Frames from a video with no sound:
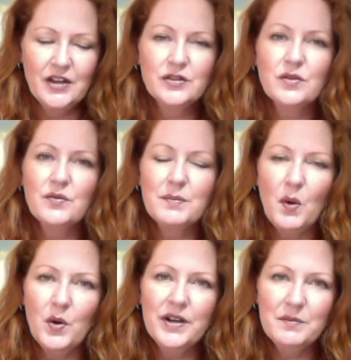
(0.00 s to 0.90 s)
So the
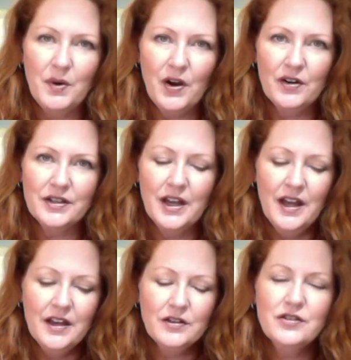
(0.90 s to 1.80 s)
reporting part
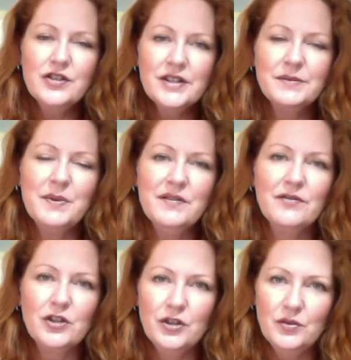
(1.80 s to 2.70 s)
could just be
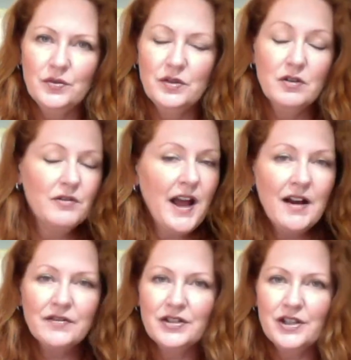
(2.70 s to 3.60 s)
for you. You don't
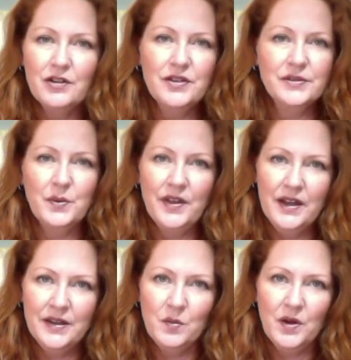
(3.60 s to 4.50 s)
have to share this with
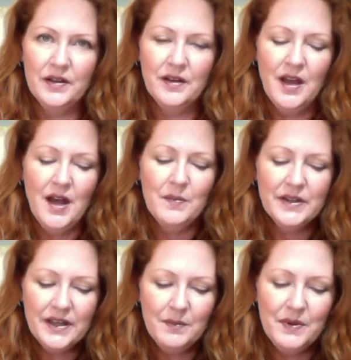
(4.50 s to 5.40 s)
anyone,
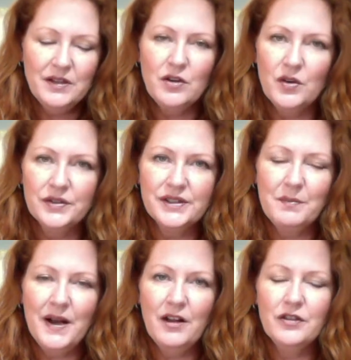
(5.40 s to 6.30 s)
but keeping notes
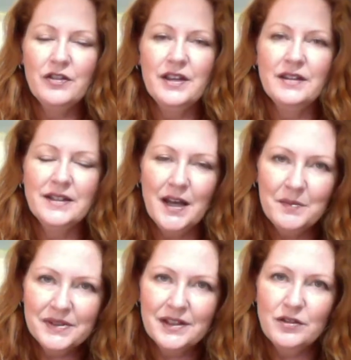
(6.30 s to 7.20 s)
about the
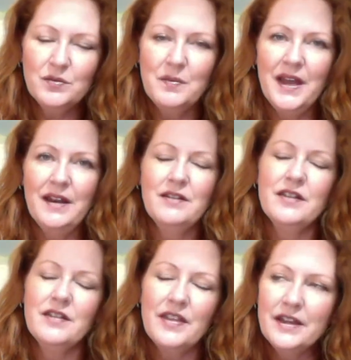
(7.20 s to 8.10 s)
attempts that you made,
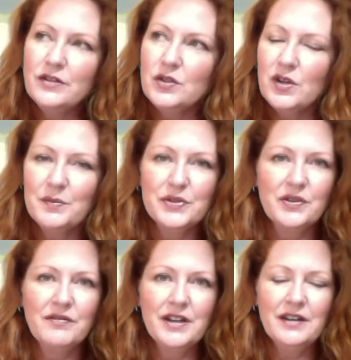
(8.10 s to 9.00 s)
the things you're
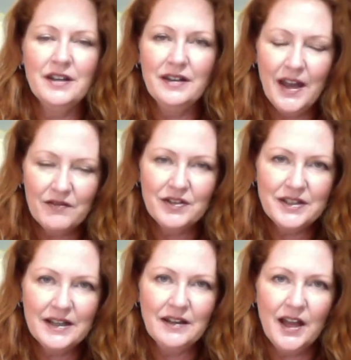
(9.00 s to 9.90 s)
observing in
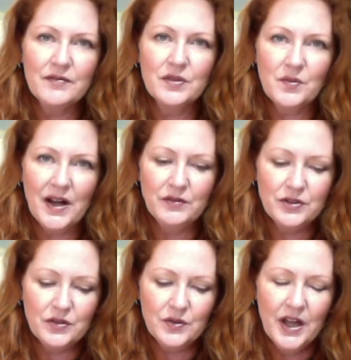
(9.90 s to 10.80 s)
everyday life around
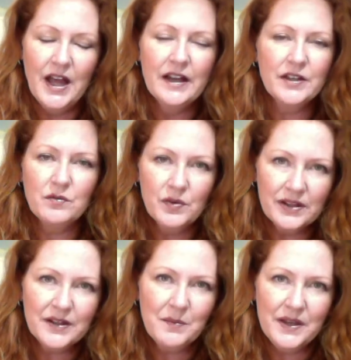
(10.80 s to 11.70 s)
you, can
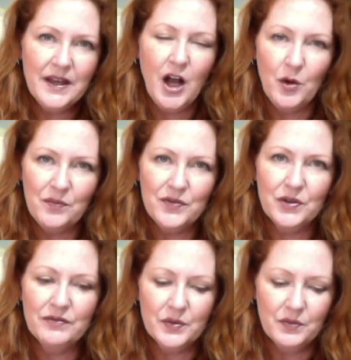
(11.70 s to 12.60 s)
really be
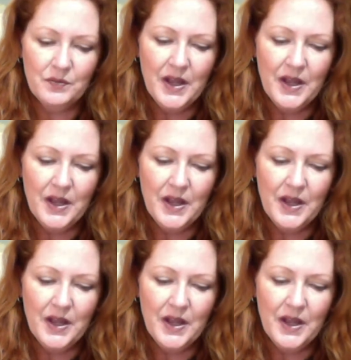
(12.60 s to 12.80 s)
helpful for